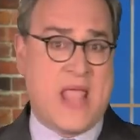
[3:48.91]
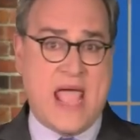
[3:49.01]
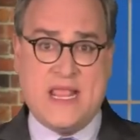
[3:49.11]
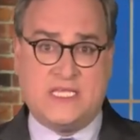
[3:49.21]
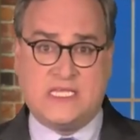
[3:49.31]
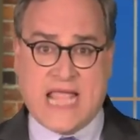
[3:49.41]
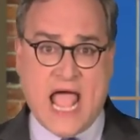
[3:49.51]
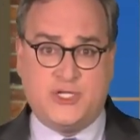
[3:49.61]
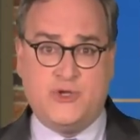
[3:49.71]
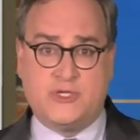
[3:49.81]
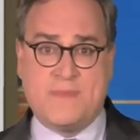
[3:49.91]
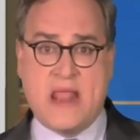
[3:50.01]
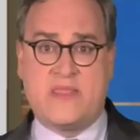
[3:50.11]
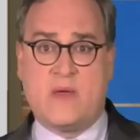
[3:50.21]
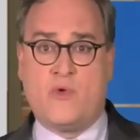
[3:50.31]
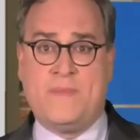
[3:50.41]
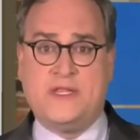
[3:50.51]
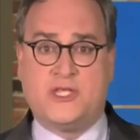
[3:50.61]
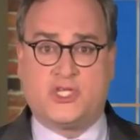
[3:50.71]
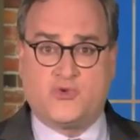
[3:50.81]
Any statues made of them would be
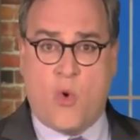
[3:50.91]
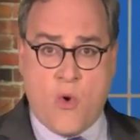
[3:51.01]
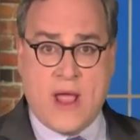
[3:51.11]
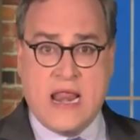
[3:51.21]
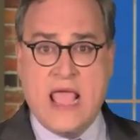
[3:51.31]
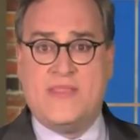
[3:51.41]
destroyed.